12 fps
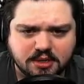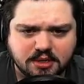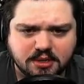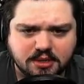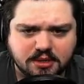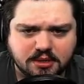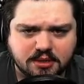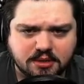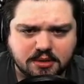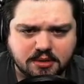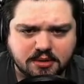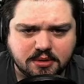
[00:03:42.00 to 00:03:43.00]

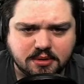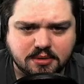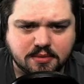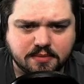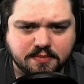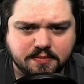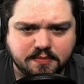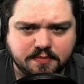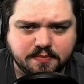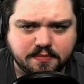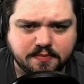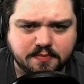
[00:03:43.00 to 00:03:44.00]
No one is speaking in this clip.